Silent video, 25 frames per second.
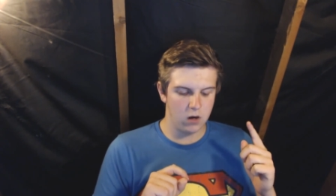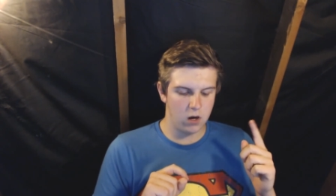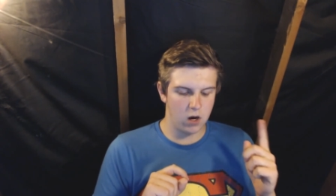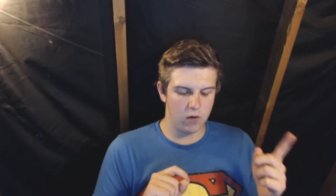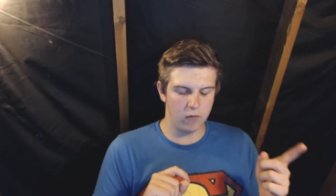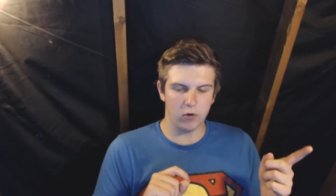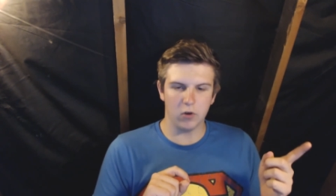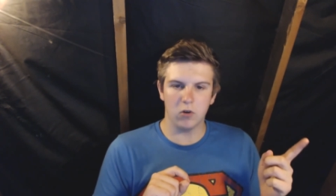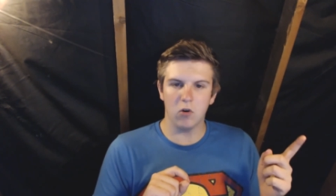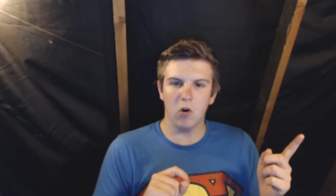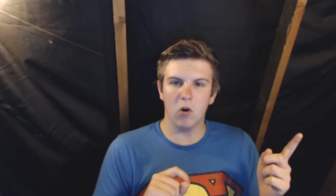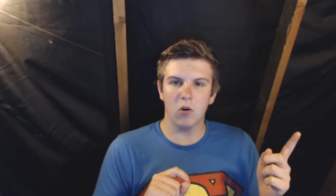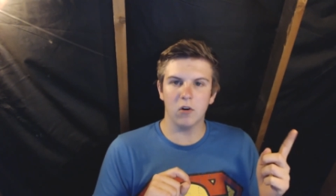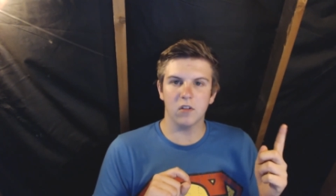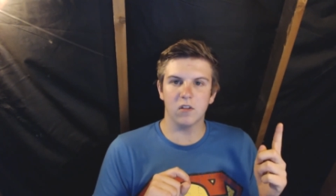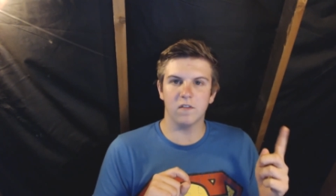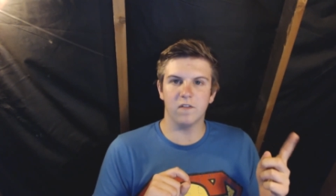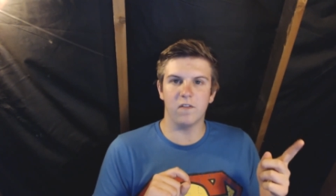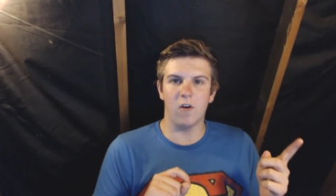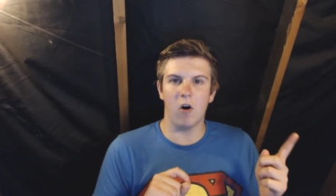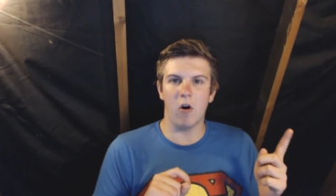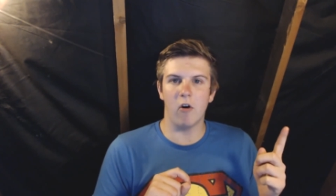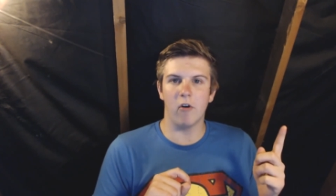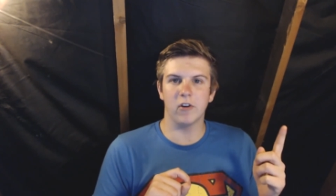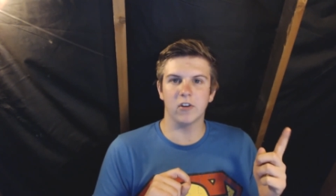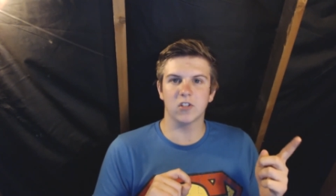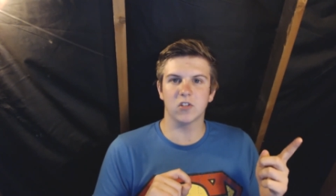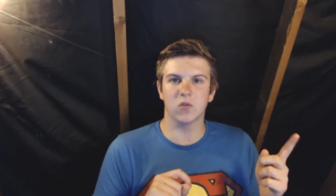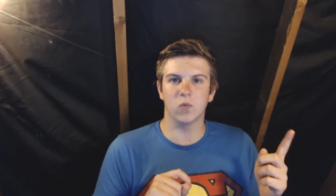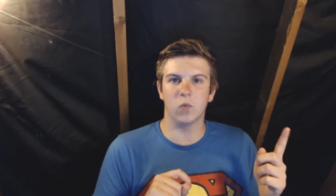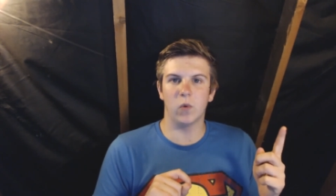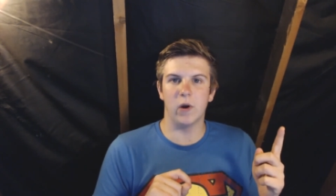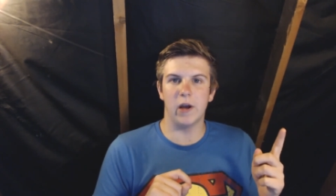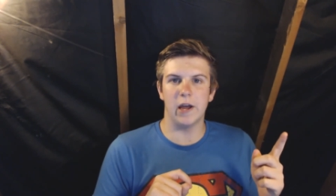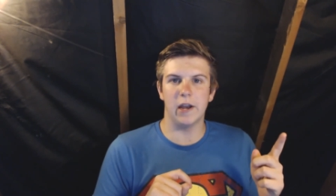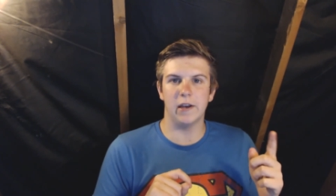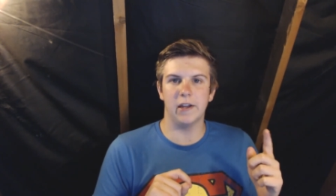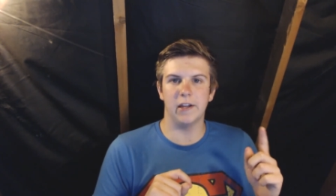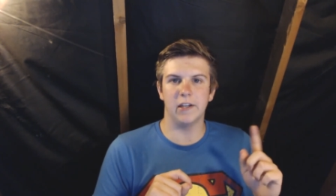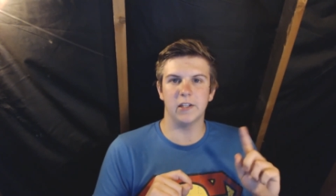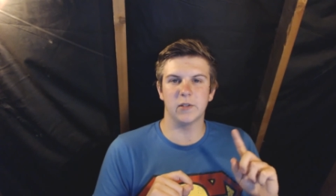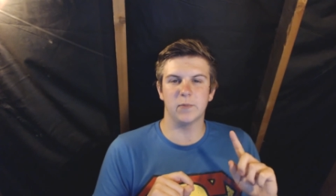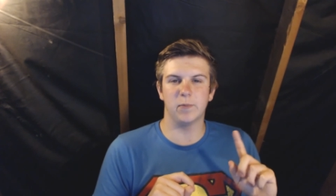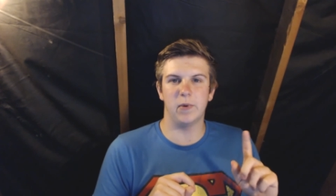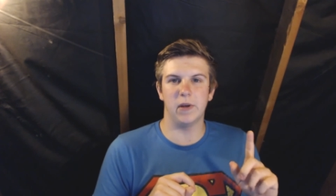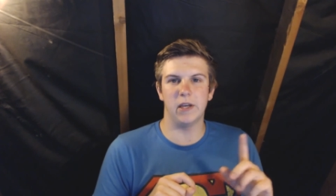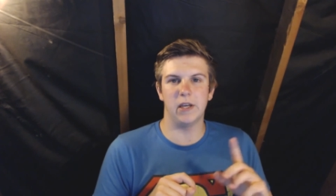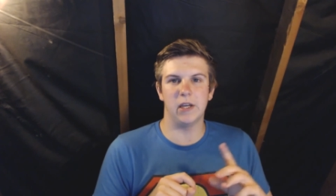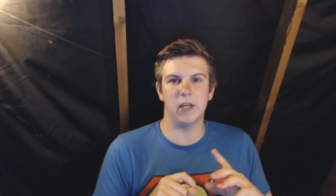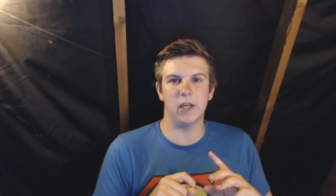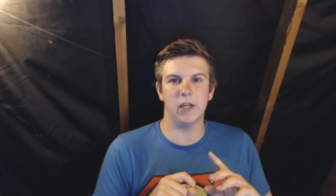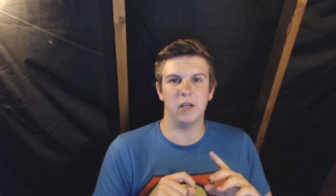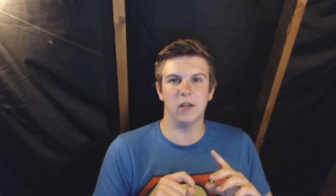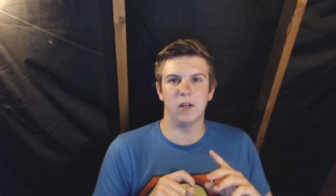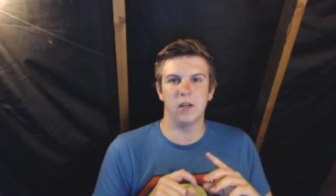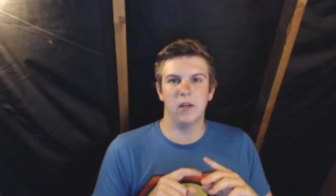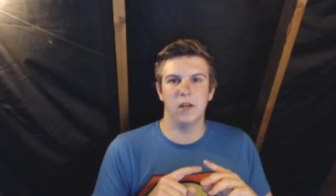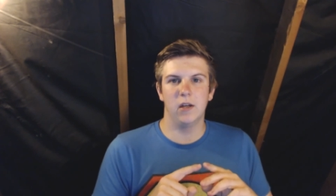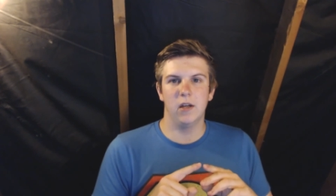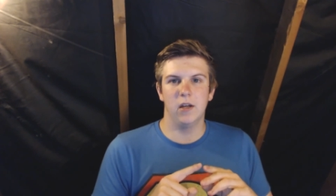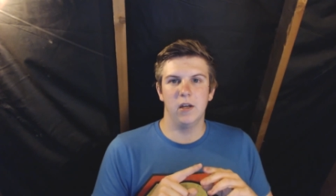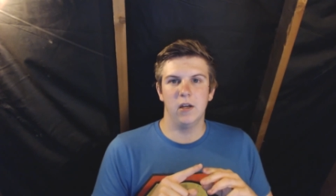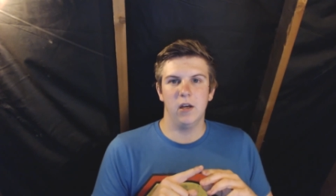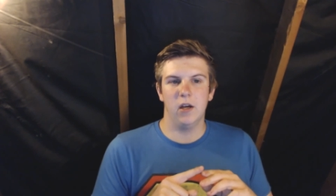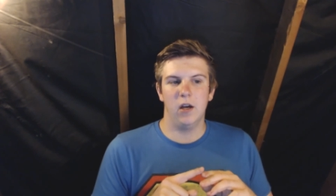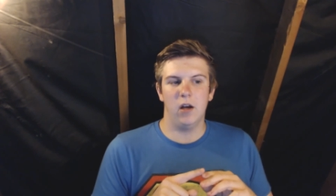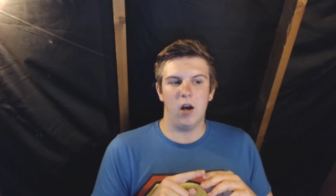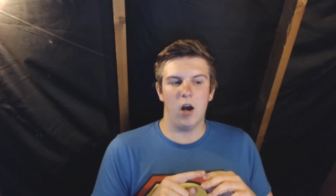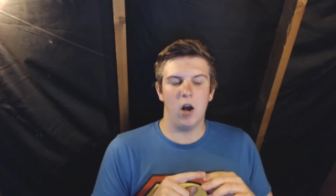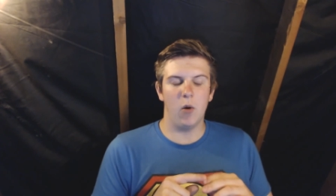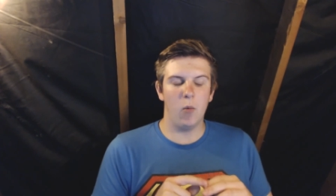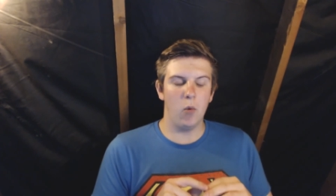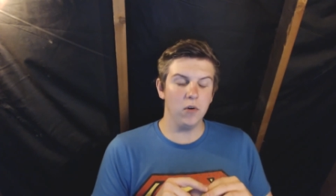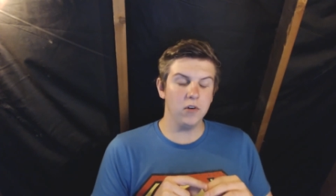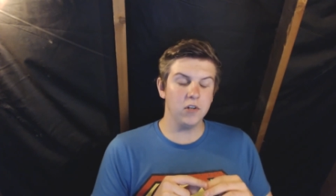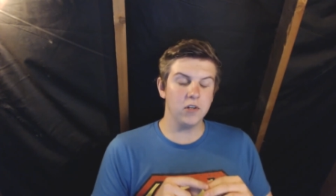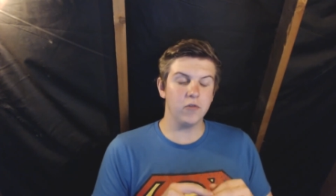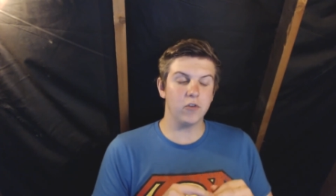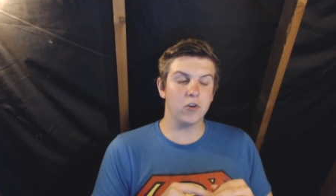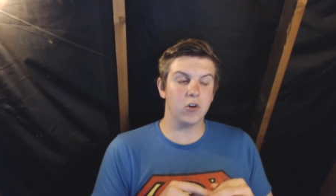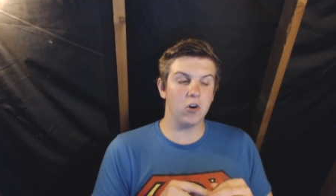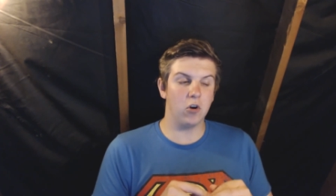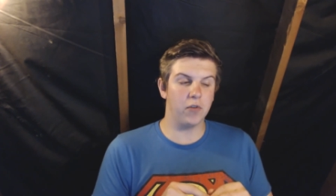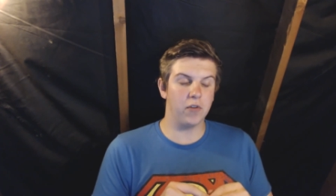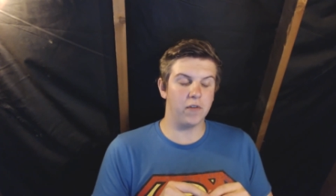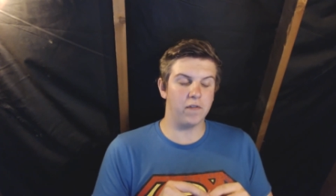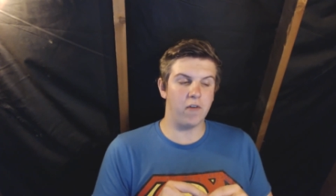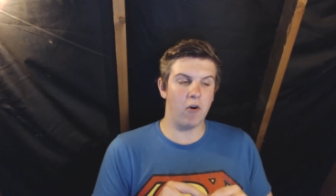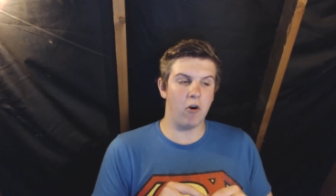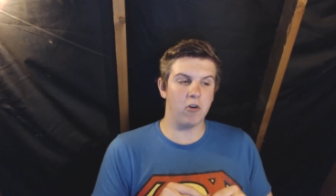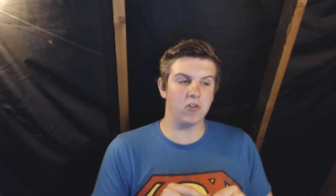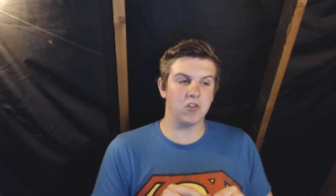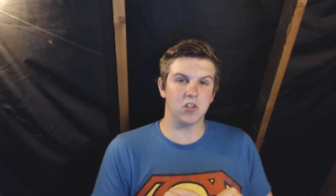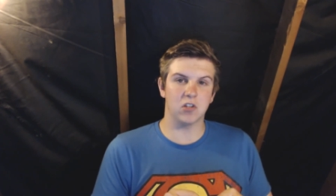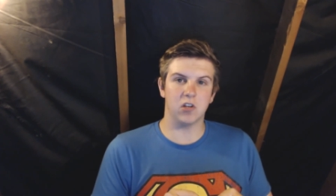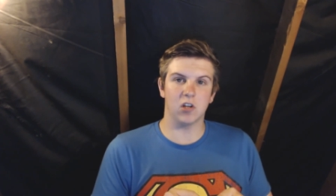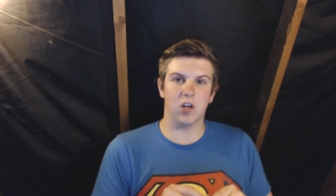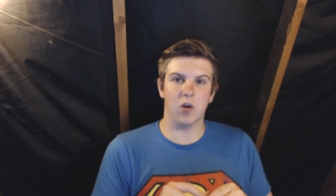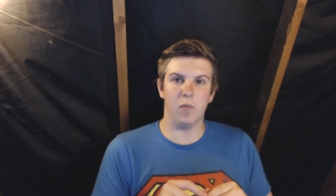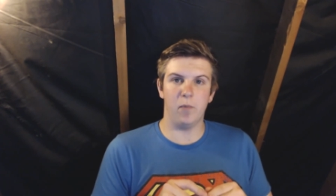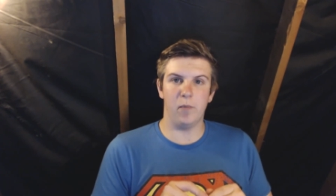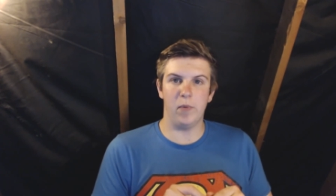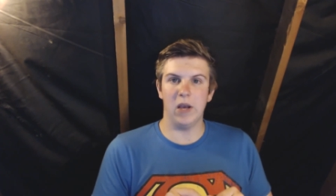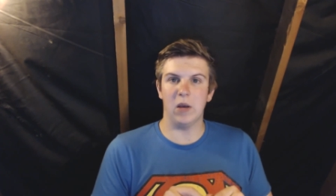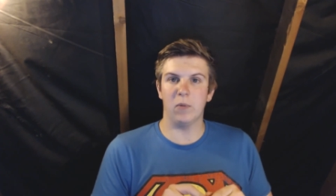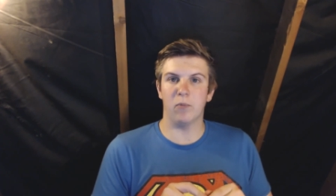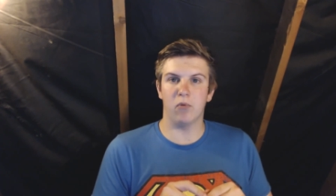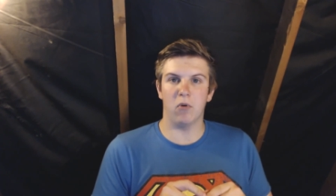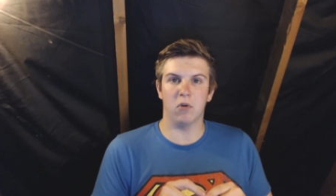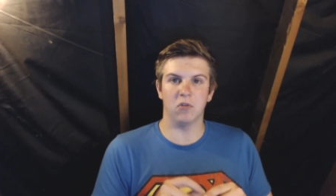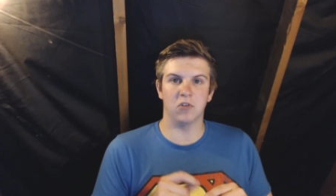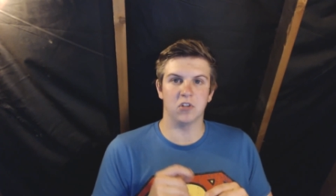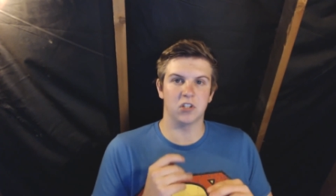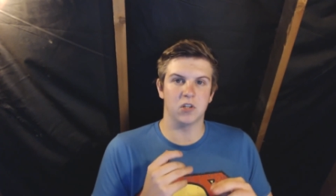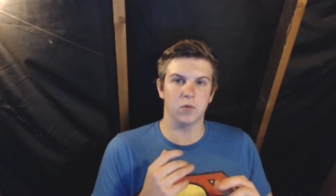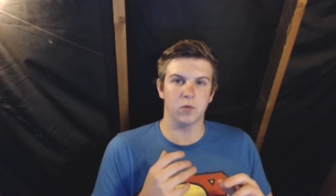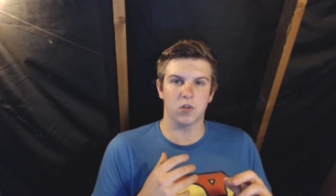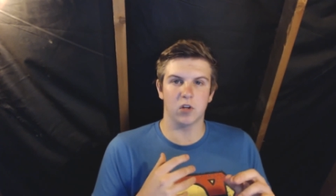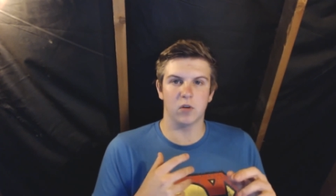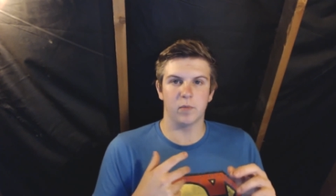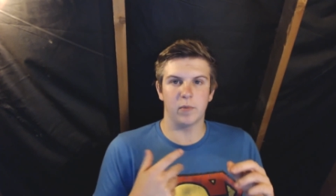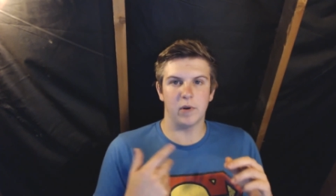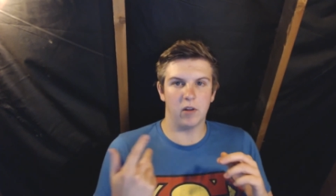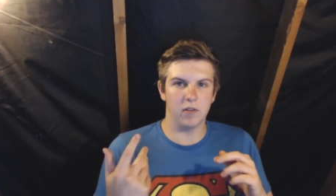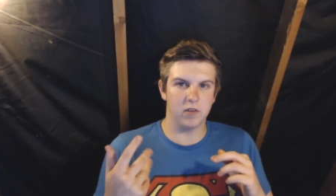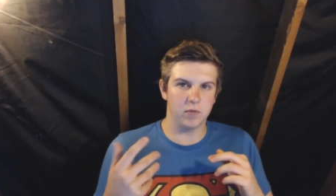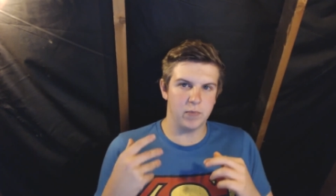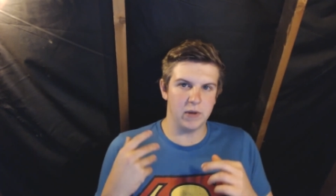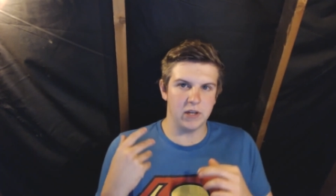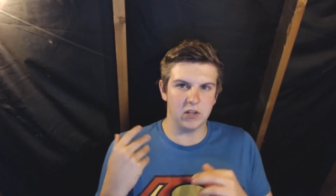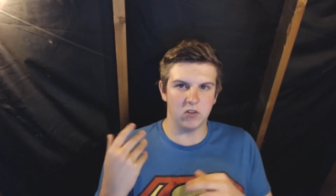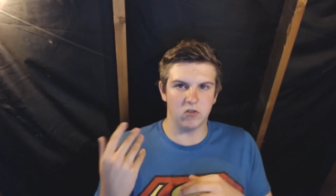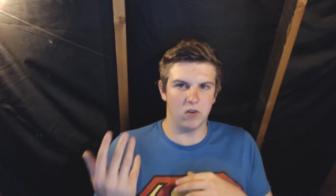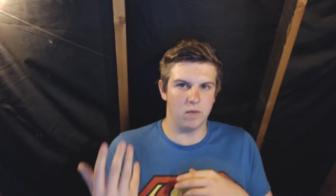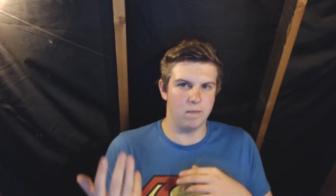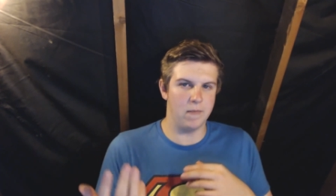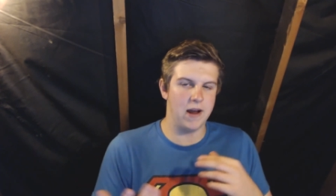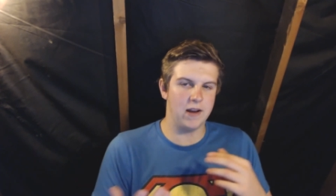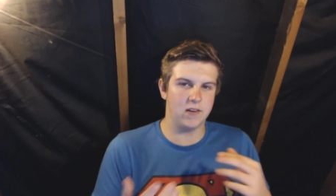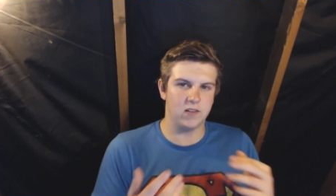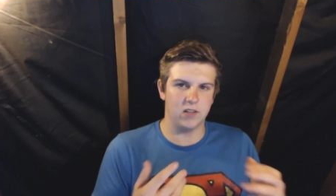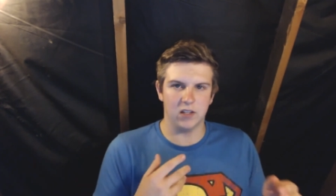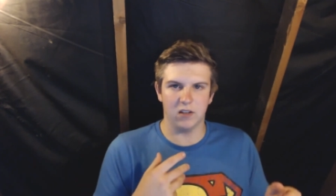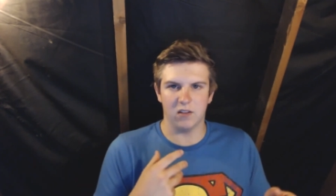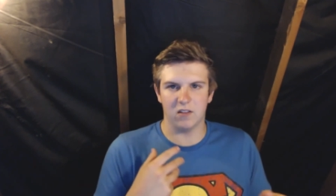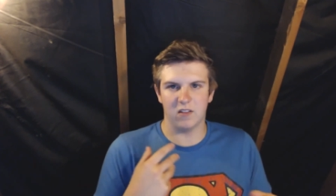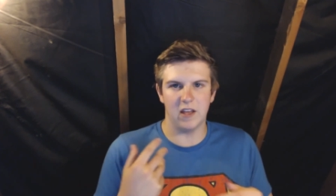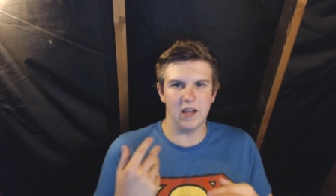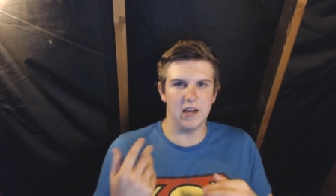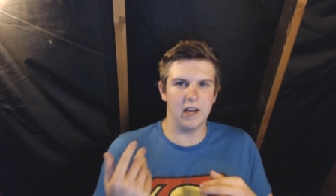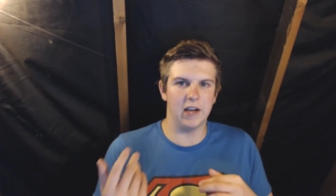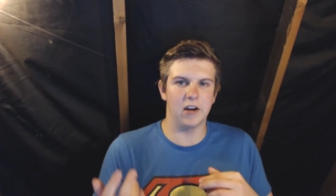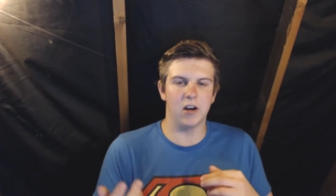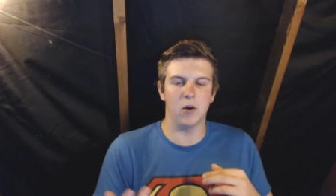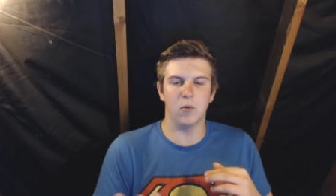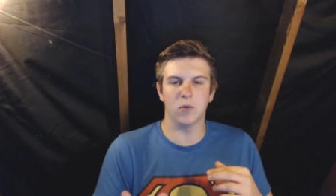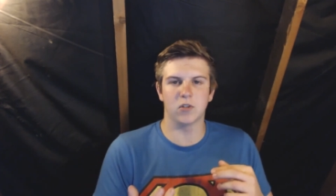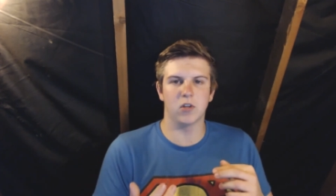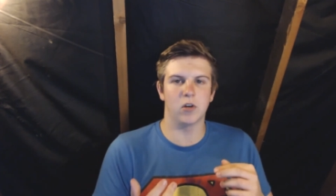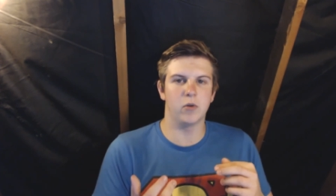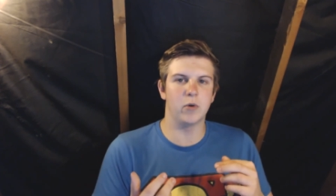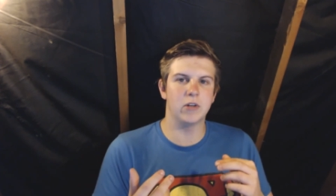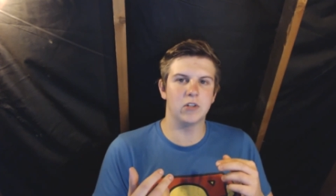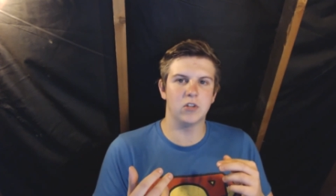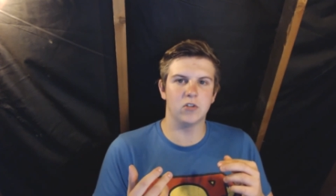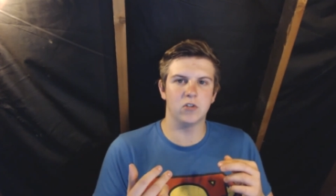I've recorded the forest when it's been... I wanted to record the forest as like a big project. It was going to be like this big dramatic thing, and I was going to